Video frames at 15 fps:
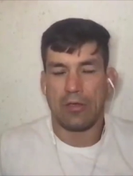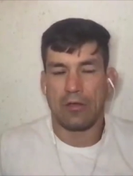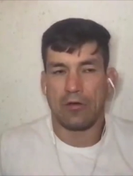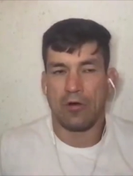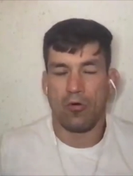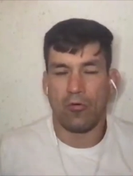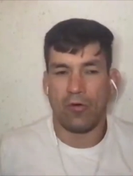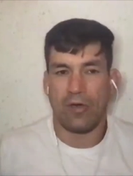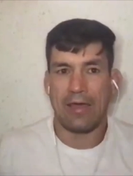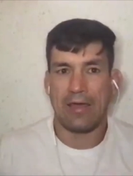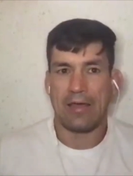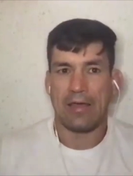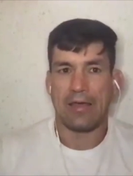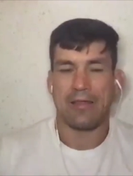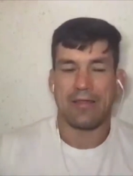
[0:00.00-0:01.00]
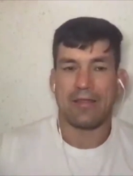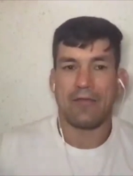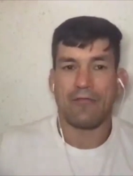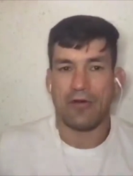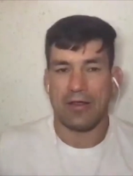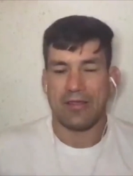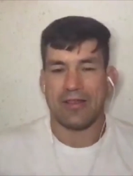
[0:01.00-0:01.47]
you know he he's
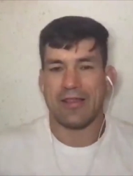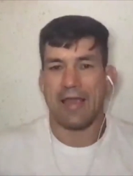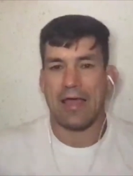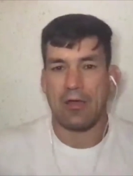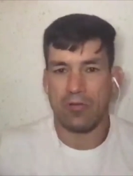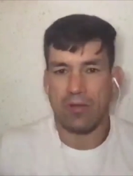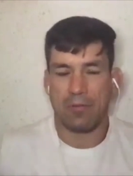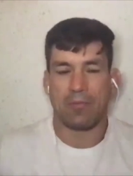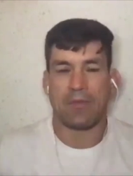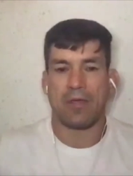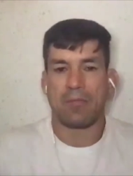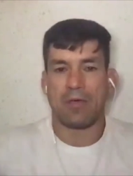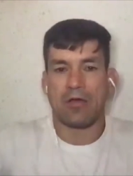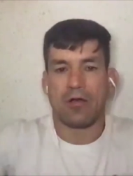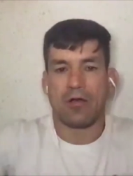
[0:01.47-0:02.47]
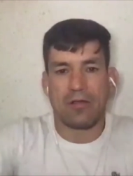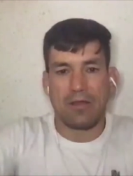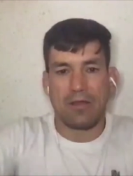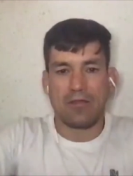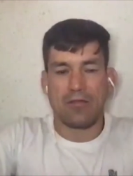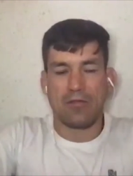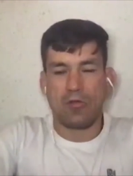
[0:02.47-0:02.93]
different style than me because
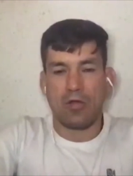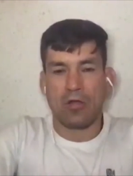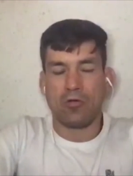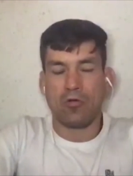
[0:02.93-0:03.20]
he's not